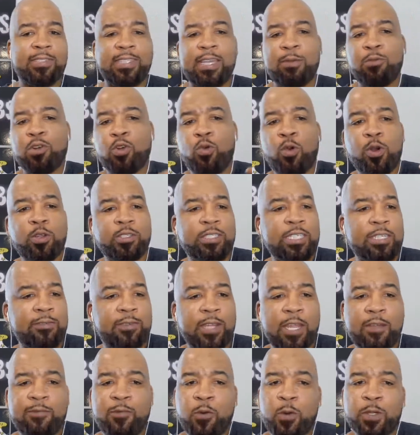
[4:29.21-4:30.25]
They've quarantined for
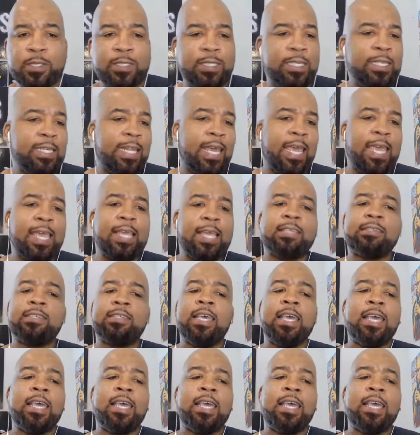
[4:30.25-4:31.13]
their 14 days,